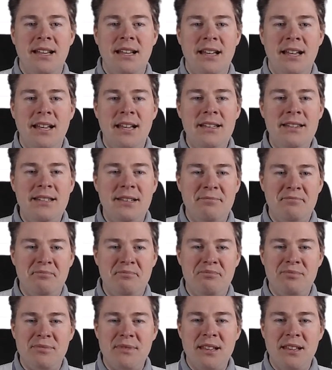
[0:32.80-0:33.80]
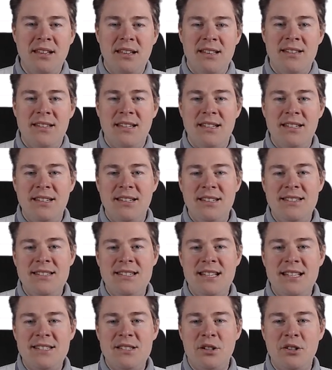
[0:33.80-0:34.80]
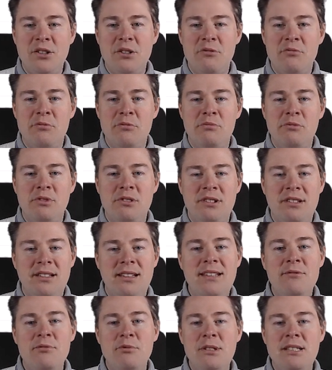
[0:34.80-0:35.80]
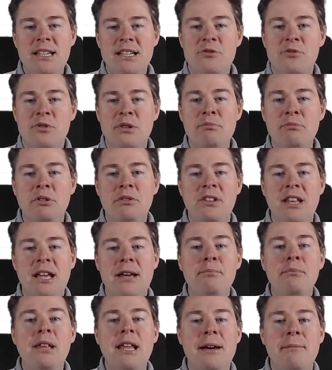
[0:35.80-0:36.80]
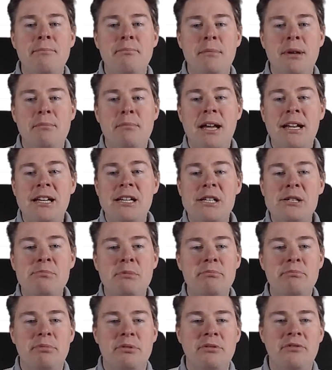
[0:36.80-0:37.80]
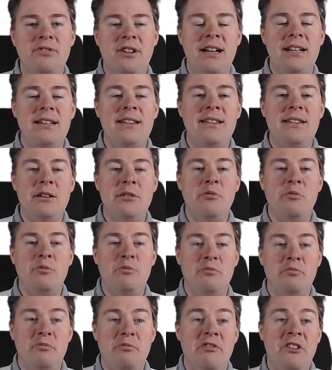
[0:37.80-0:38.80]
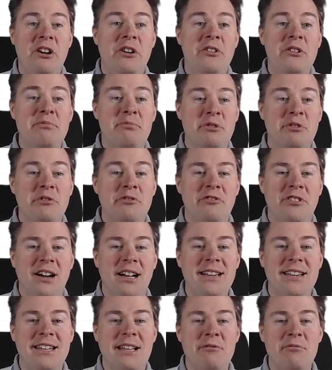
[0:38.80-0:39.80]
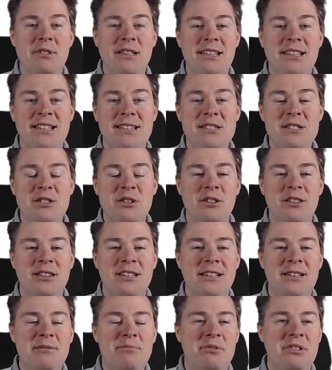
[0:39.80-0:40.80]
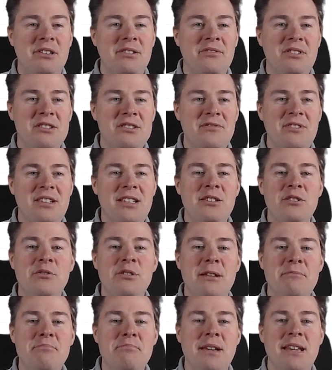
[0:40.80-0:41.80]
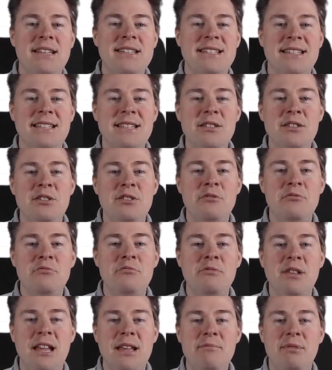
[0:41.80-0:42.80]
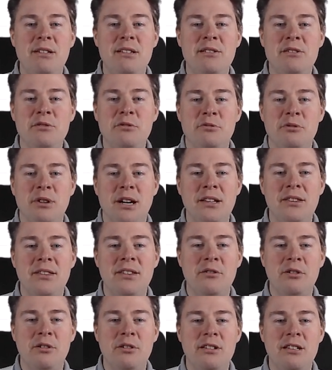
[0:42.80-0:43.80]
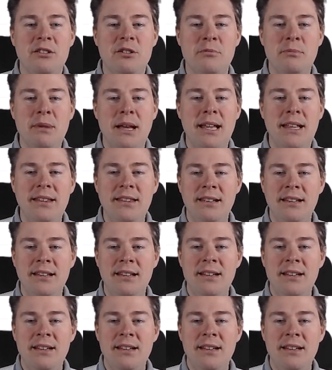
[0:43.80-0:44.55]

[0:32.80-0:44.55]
and then it says, it will just remove the MDM management profile, the very profile that we installed in the previous video that makes Intune able to run all the command.